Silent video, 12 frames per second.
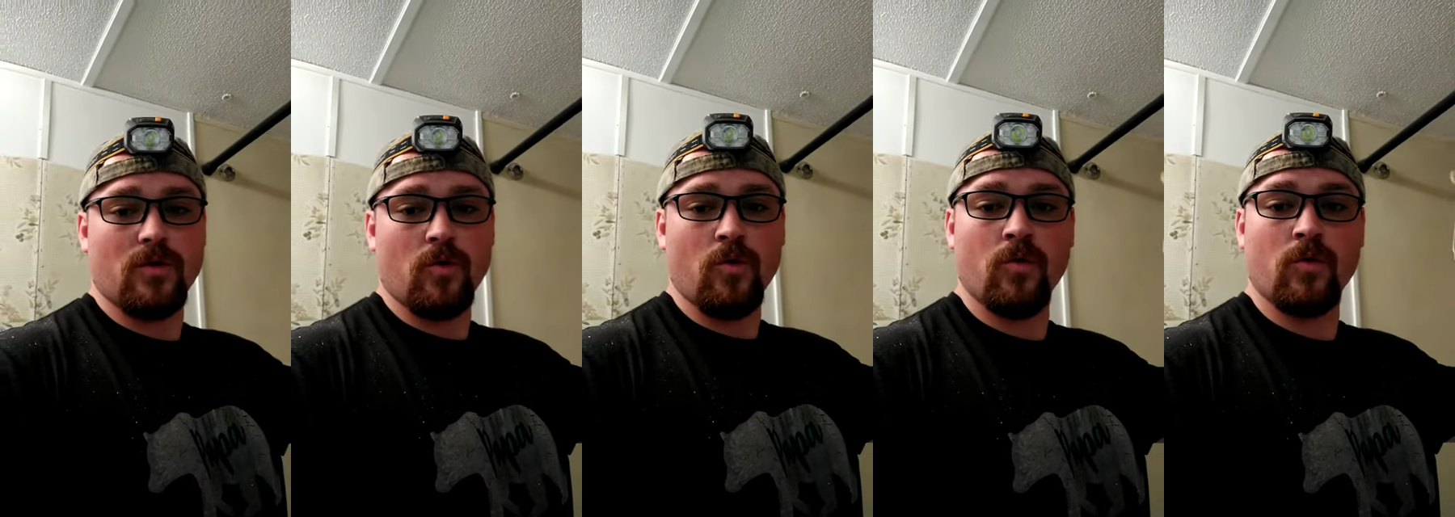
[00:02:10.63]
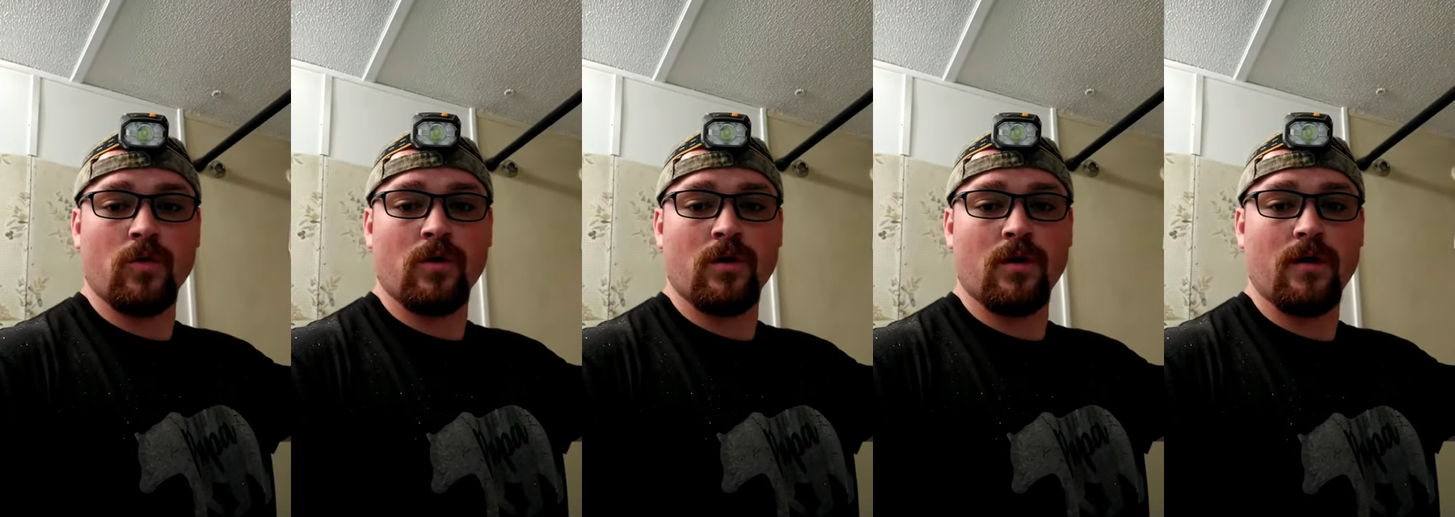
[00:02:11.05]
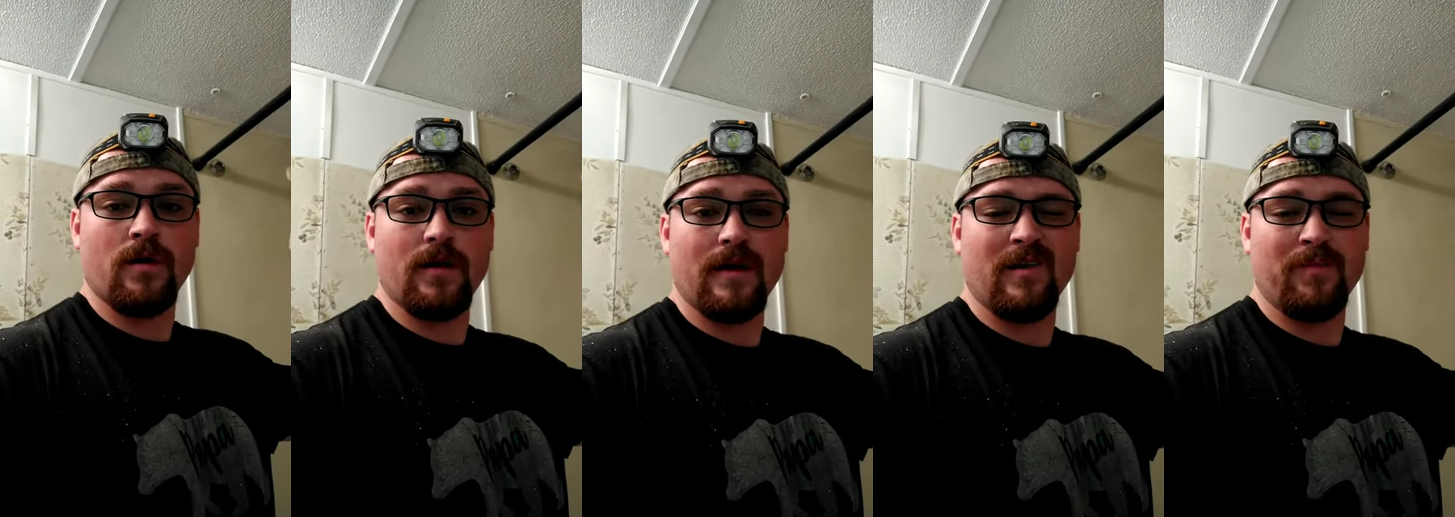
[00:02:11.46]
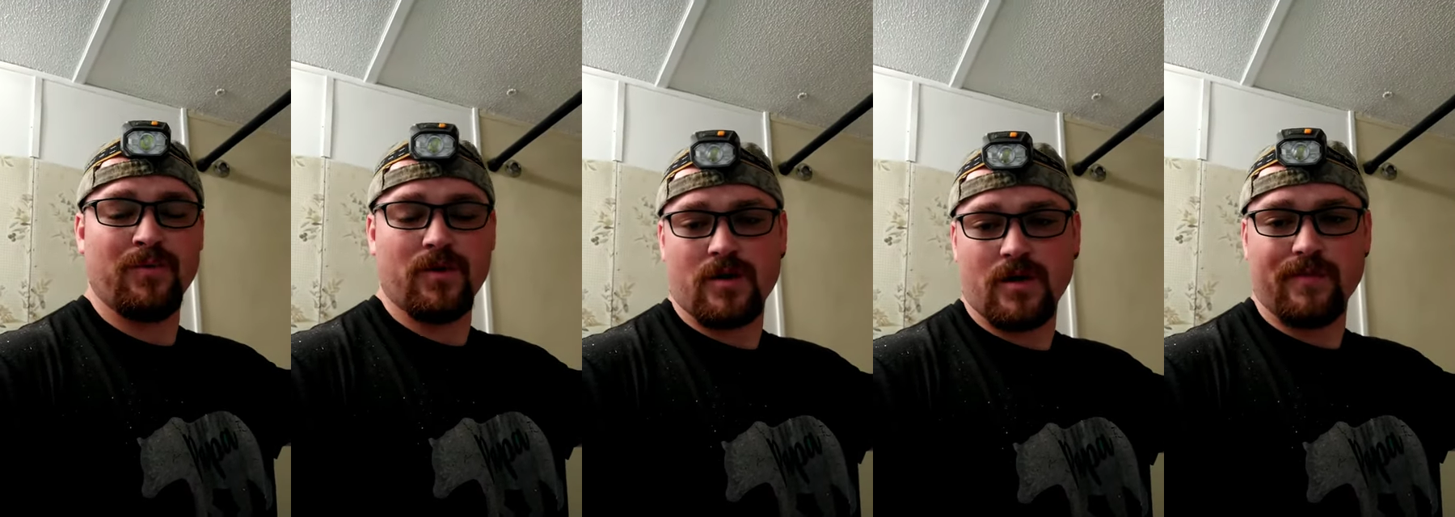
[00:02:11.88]
or I'd
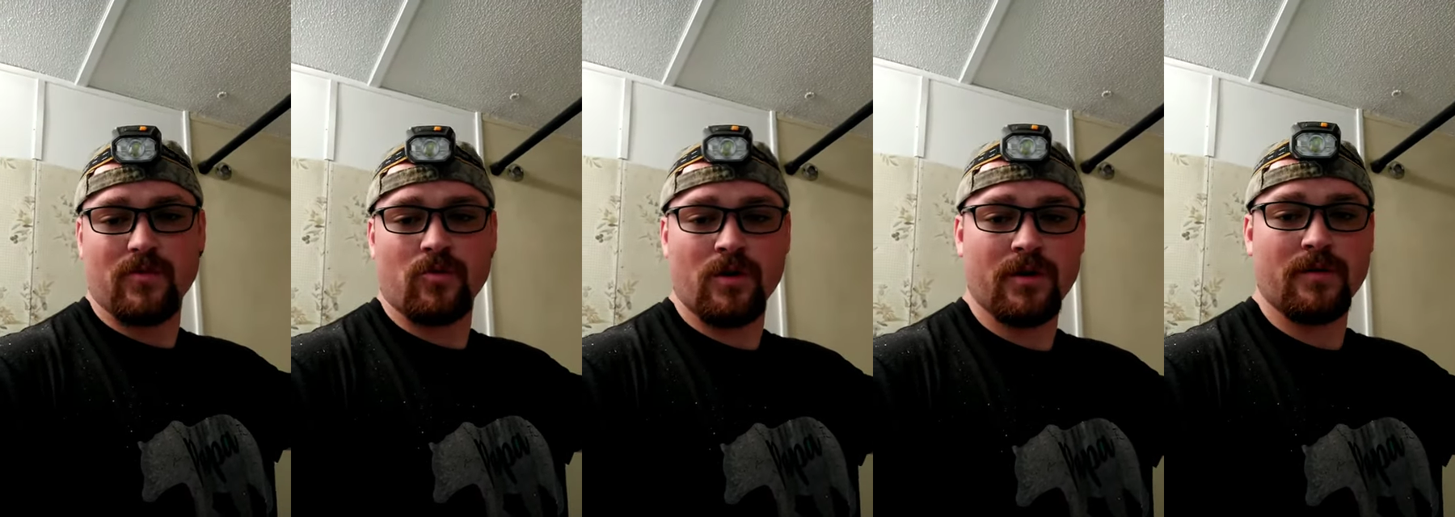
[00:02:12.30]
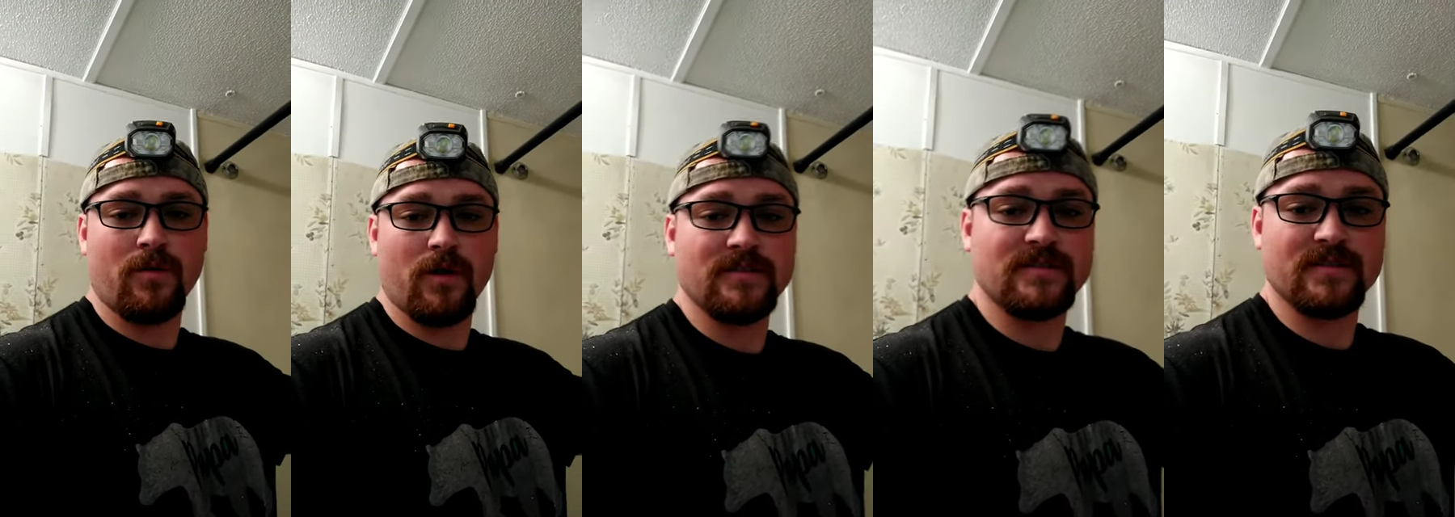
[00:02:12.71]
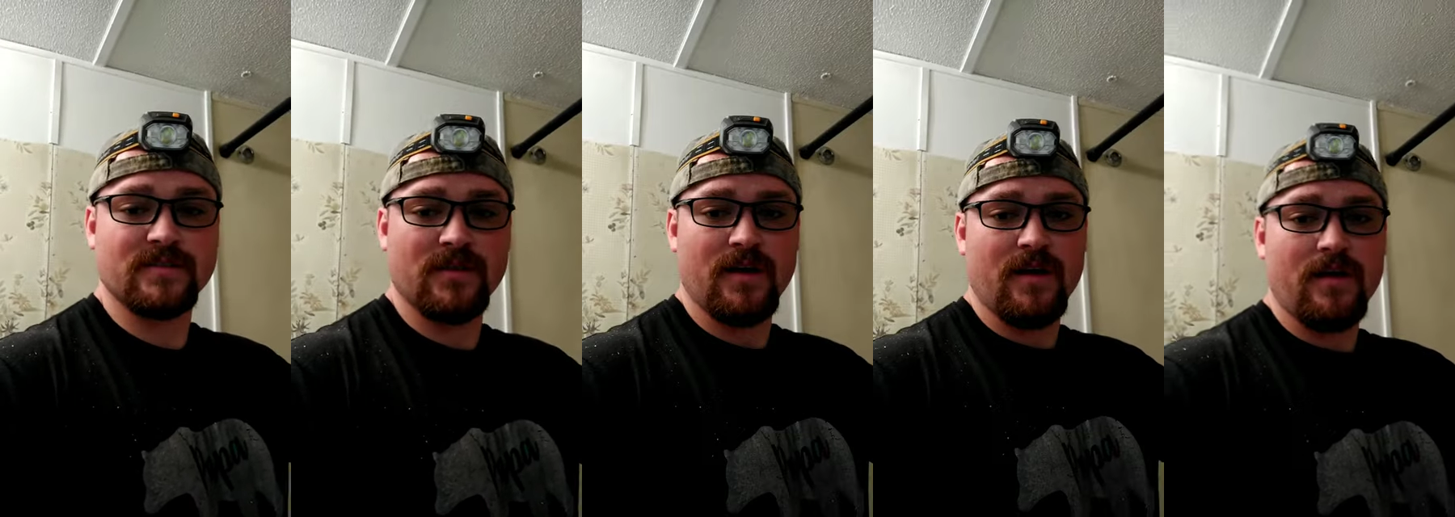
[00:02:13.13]
put a couple runner braces